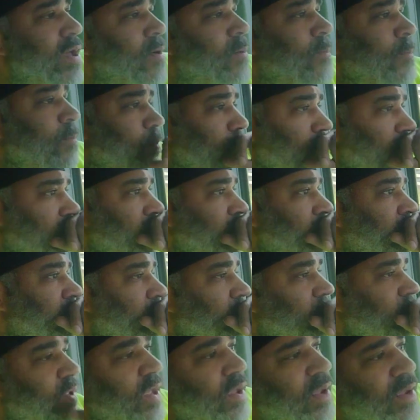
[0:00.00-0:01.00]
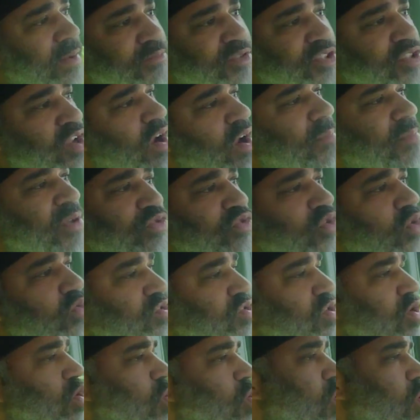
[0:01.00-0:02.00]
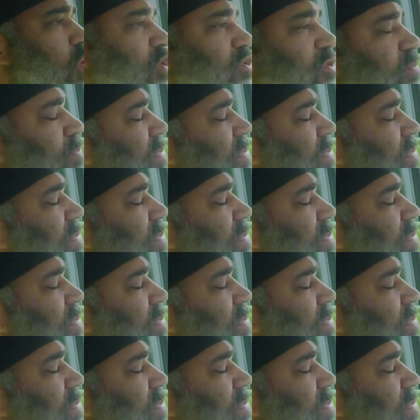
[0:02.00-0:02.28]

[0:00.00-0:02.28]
I'm sorry, my throat's a little hoarse, man.